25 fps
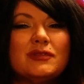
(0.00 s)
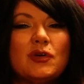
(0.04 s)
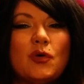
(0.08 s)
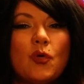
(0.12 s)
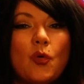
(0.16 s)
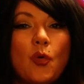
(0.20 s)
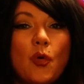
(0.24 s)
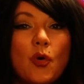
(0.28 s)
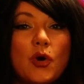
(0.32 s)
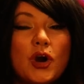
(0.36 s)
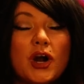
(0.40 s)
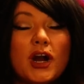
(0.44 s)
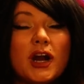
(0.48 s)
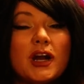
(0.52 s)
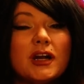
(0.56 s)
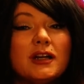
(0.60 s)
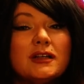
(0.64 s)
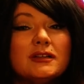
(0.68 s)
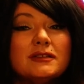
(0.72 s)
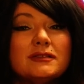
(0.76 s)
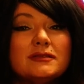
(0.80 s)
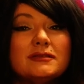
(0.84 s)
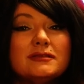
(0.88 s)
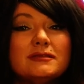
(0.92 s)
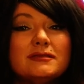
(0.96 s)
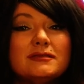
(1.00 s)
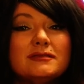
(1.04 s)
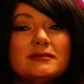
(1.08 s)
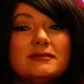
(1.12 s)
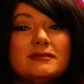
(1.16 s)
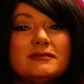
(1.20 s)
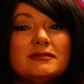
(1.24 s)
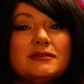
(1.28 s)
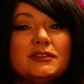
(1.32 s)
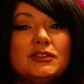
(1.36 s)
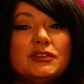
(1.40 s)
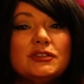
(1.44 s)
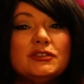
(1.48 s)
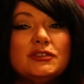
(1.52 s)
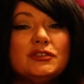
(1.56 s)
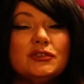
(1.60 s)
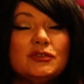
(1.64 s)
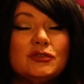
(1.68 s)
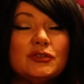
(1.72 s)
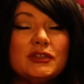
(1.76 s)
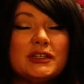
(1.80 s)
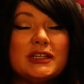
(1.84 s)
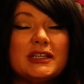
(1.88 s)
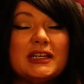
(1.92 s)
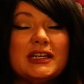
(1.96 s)
Or
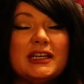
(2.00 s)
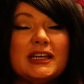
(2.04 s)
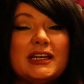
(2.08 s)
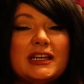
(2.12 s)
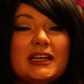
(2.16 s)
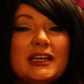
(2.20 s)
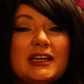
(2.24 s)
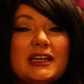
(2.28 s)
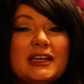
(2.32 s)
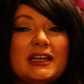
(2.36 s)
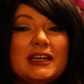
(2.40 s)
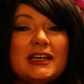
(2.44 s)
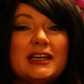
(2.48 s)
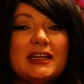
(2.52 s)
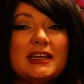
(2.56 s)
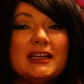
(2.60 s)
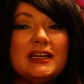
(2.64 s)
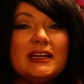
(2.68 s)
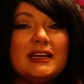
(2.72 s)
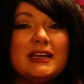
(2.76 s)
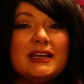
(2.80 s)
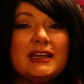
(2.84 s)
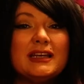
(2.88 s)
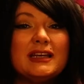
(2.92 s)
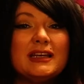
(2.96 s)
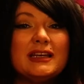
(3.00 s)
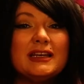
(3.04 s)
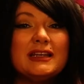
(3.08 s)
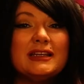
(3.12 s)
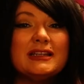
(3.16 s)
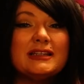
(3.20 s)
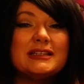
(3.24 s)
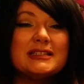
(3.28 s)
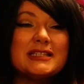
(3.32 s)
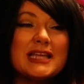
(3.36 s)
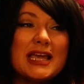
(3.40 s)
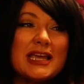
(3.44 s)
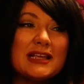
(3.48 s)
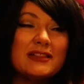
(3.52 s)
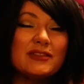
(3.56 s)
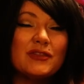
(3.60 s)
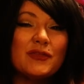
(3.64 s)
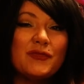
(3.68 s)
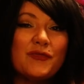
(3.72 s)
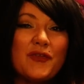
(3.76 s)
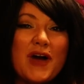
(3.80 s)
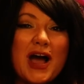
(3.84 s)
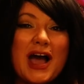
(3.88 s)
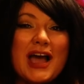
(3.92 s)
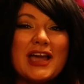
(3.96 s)
you can take the
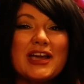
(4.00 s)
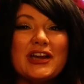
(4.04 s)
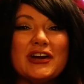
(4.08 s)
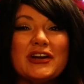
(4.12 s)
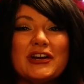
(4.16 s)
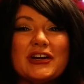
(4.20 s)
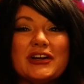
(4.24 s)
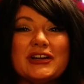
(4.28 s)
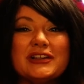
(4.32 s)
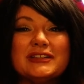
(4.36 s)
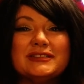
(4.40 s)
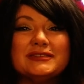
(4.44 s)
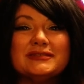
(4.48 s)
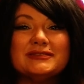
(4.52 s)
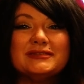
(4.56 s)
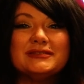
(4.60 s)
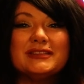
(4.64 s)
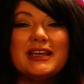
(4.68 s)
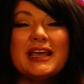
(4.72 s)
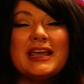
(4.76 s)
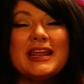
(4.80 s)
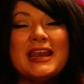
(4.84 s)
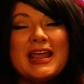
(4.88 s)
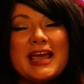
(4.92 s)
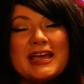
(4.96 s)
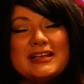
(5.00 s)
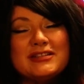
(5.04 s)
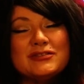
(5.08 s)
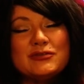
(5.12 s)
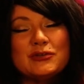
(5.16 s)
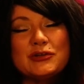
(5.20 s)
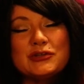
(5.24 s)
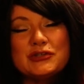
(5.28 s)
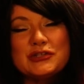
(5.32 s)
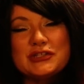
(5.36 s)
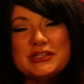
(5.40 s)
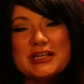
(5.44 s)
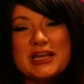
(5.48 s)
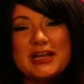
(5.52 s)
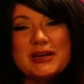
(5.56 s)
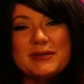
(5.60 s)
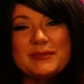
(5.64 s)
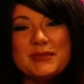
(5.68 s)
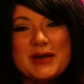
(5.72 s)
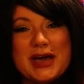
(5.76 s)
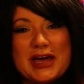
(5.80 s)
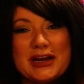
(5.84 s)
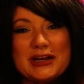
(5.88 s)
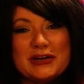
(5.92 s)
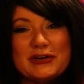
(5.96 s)
fire and head towards your 10 of
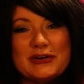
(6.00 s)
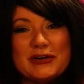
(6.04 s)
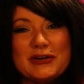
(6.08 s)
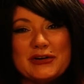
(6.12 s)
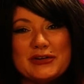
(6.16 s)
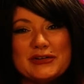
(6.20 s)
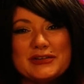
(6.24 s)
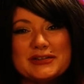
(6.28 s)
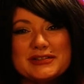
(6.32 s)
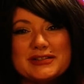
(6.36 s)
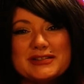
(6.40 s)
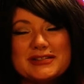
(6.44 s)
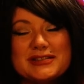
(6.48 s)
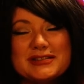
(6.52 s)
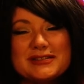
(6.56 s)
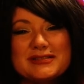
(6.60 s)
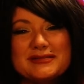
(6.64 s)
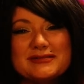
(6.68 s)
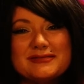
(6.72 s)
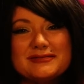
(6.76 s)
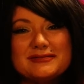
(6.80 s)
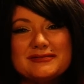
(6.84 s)
Pentacles.